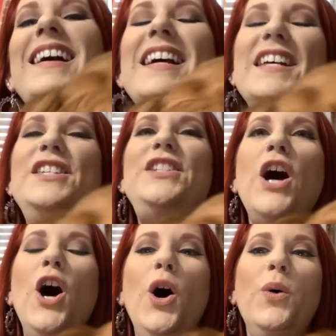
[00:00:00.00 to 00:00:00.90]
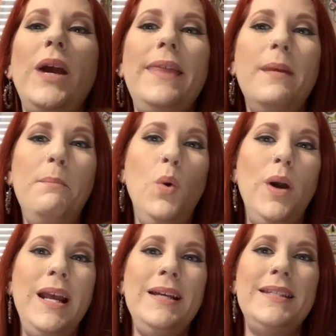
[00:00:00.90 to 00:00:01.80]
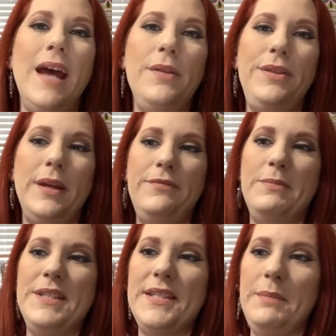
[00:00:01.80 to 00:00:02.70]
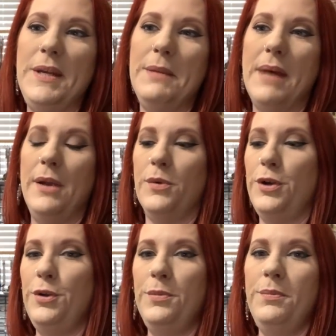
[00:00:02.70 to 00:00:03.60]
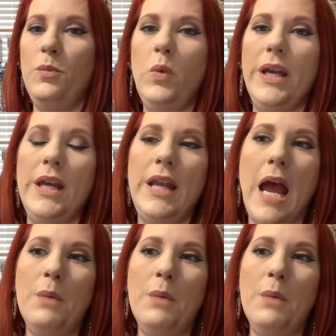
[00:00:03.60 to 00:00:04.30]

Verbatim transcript: So in the mornings, now that they've been sleeping in my room, when Albert